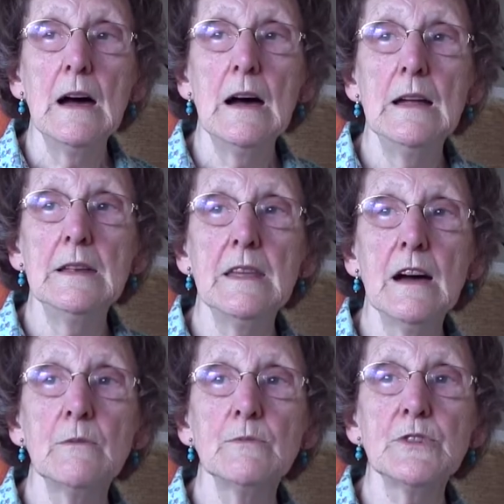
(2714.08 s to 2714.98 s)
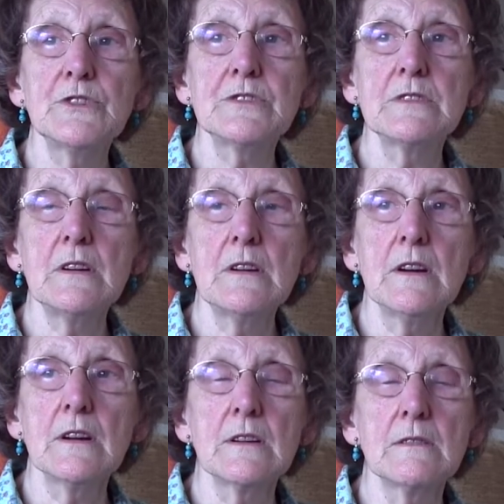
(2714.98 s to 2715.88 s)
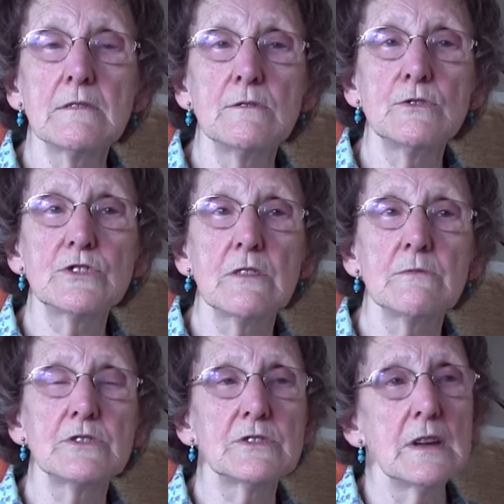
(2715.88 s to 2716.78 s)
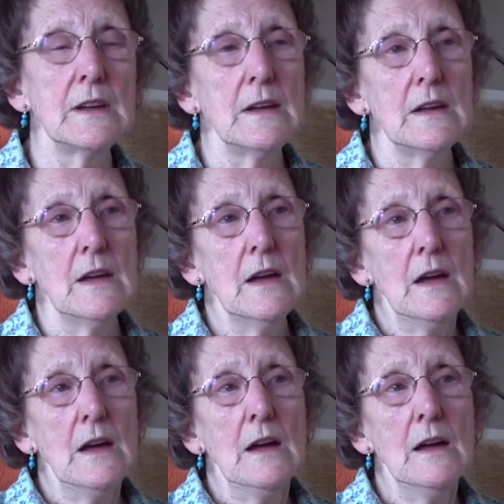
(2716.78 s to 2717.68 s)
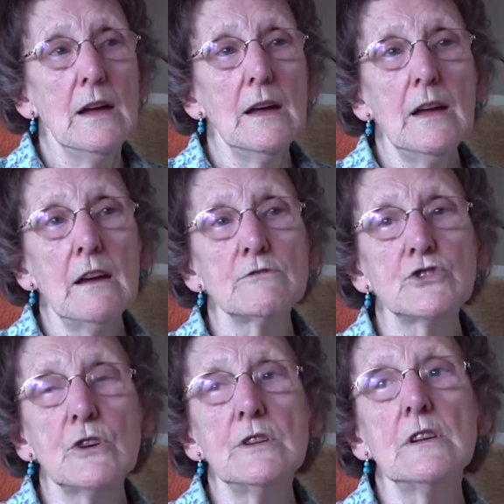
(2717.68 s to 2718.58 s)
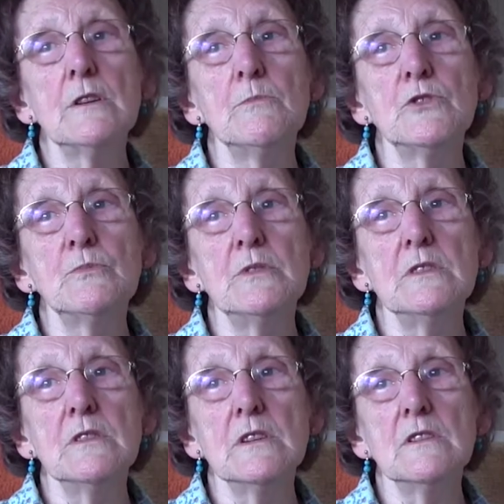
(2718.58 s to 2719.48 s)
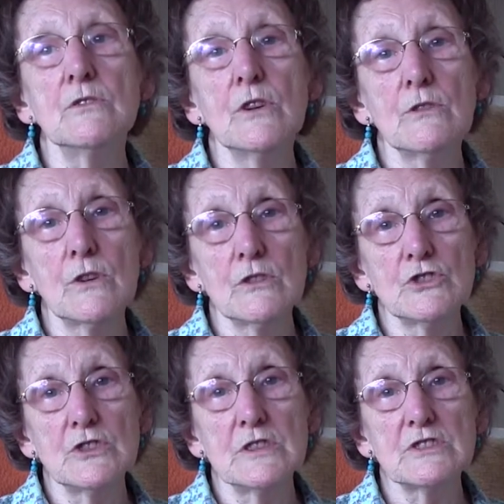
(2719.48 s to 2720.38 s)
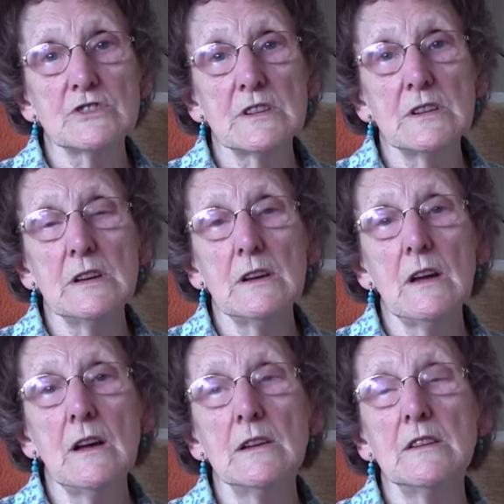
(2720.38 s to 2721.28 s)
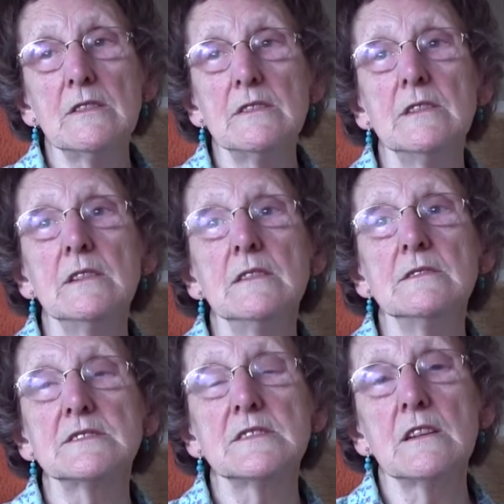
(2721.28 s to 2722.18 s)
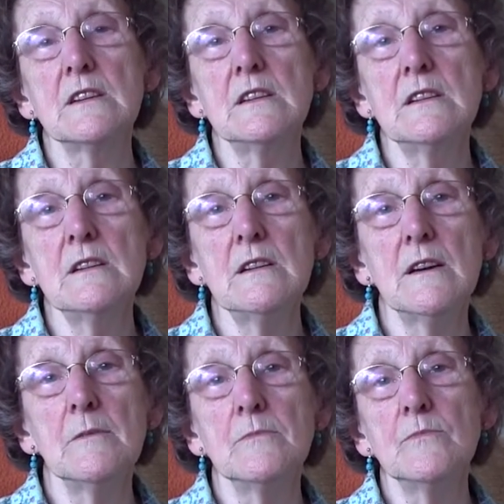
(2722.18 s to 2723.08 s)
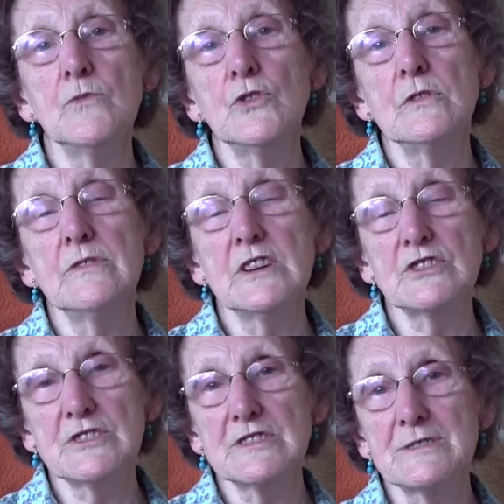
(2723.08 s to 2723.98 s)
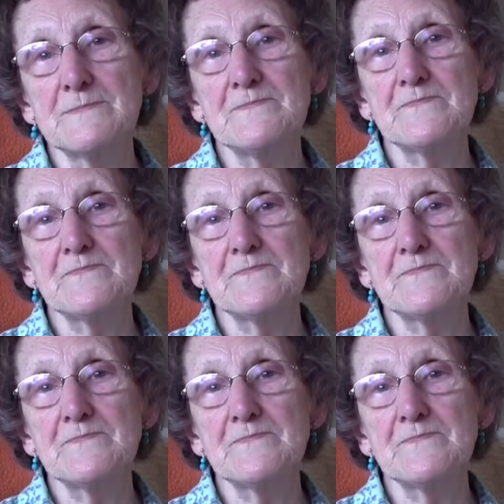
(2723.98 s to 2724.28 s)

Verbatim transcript: And that was uh, course, it was uh, held jointly between the Royal College of Nursing and the Surrey um, University.